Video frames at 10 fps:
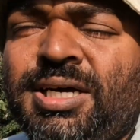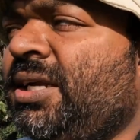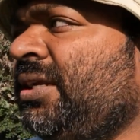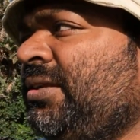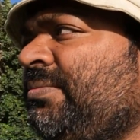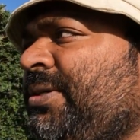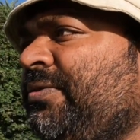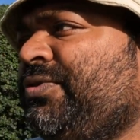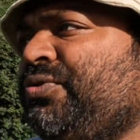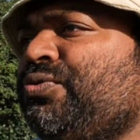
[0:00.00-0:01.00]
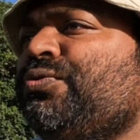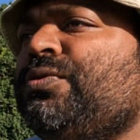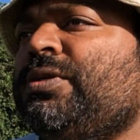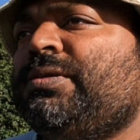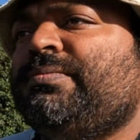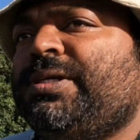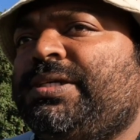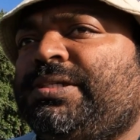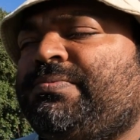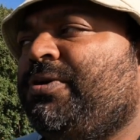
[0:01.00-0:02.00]
a little bit of a cool
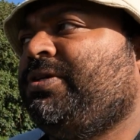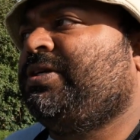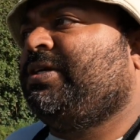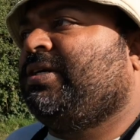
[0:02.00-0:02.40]
birding spot.